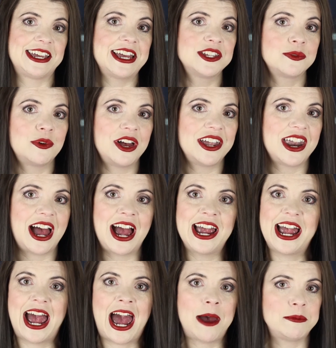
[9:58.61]
guess what?
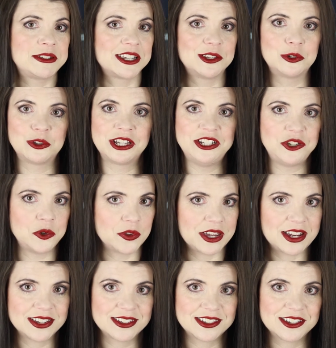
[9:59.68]
I absolutely do
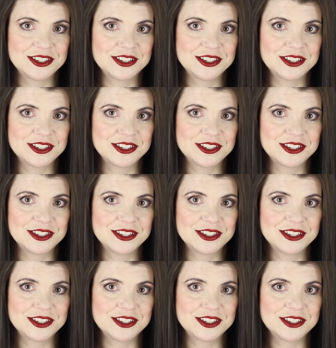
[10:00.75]
this.